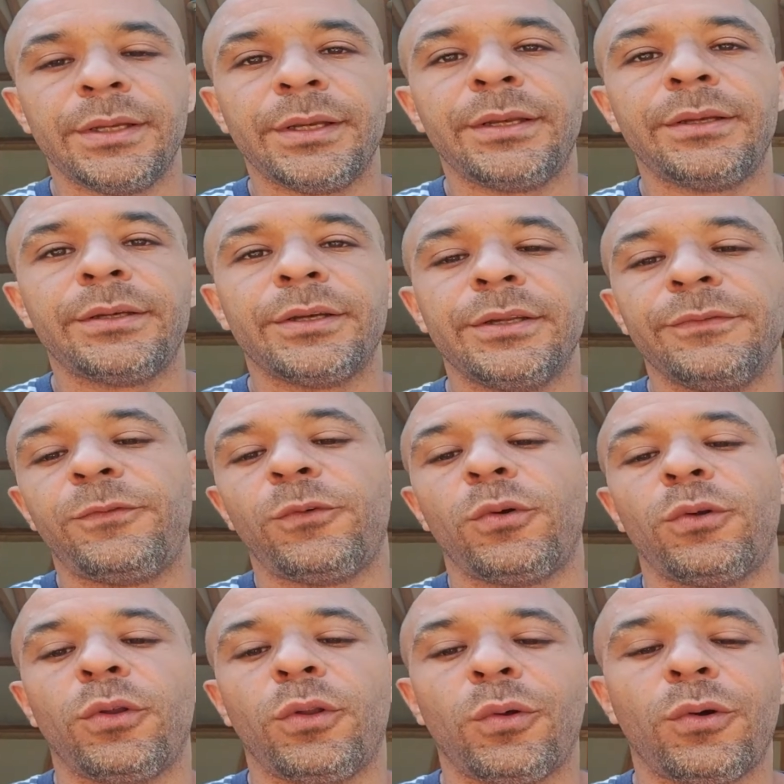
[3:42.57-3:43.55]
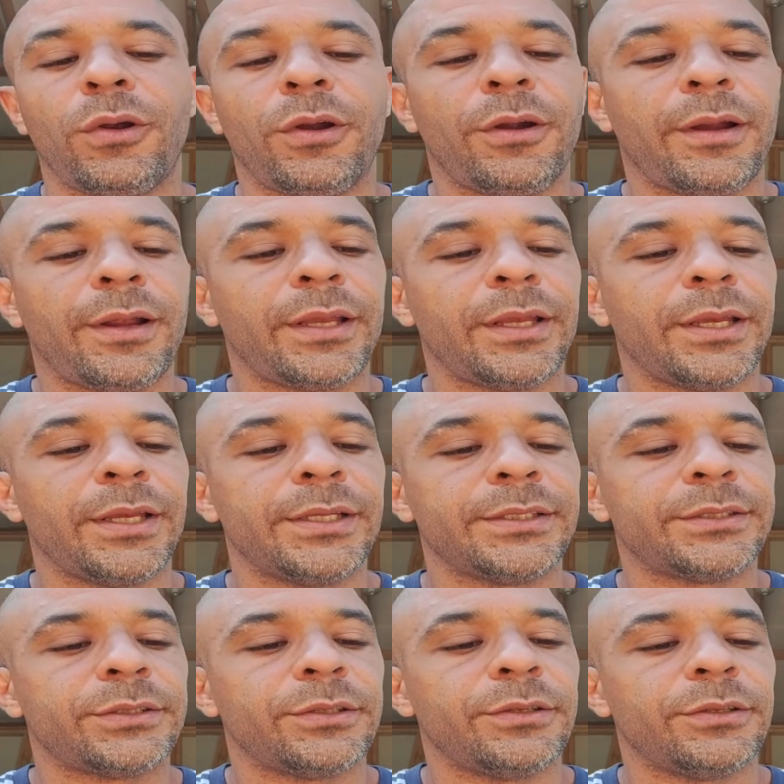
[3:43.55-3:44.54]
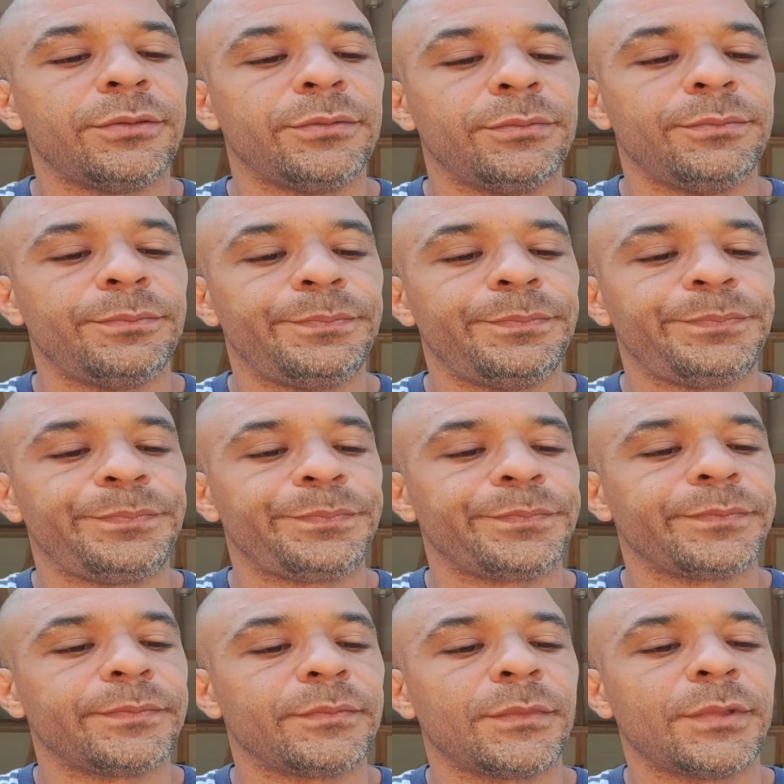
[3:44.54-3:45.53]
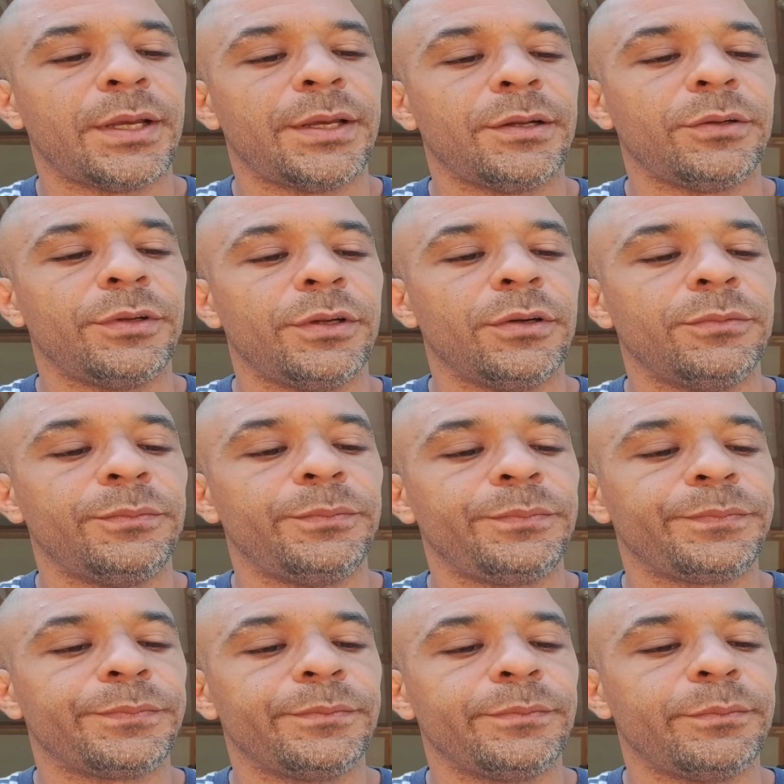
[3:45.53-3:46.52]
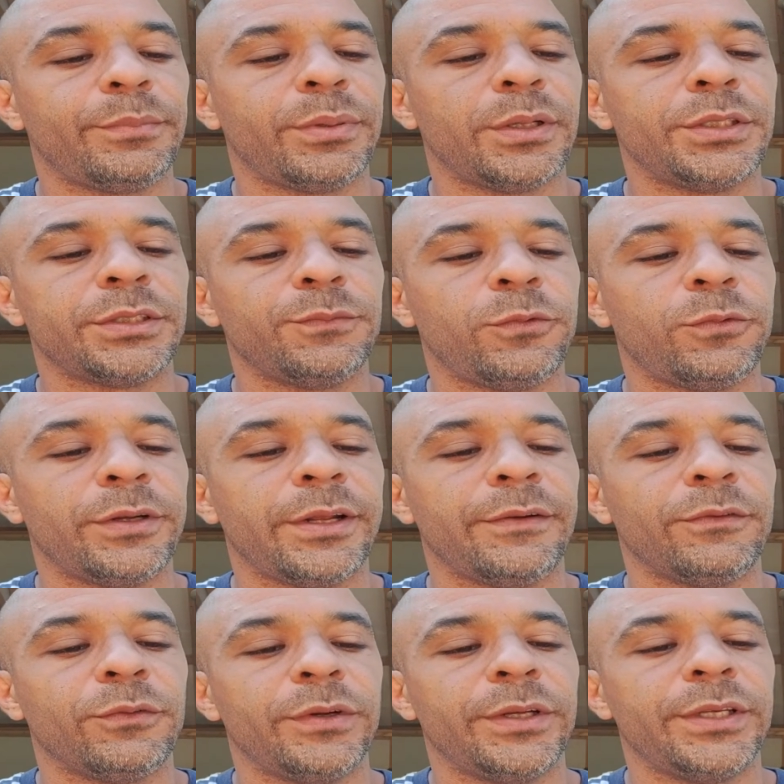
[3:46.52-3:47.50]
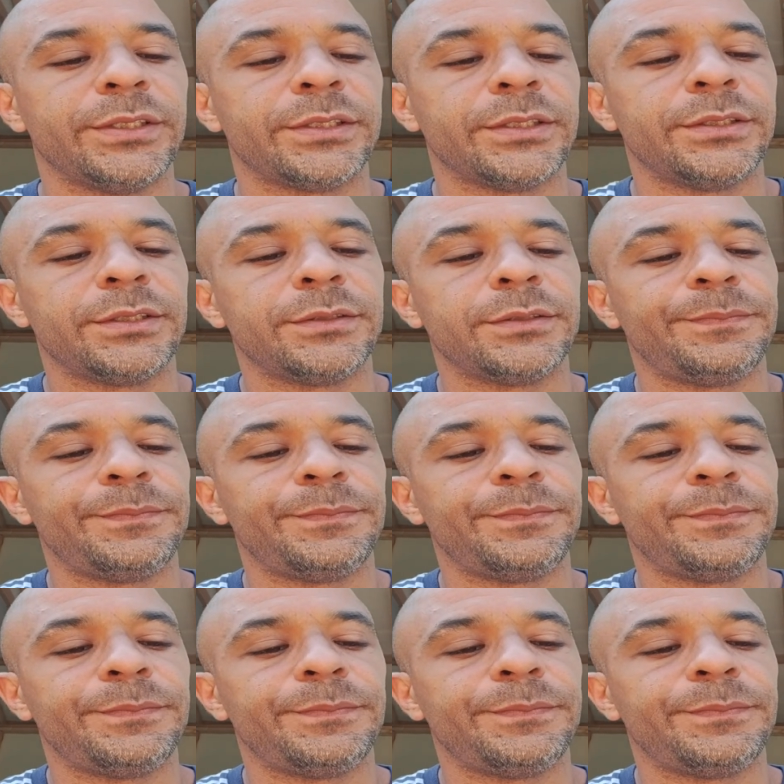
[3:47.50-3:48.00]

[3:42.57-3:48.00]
couldn't afford a lawyer, I guess, or I don't know, a bunch of whatever reasons,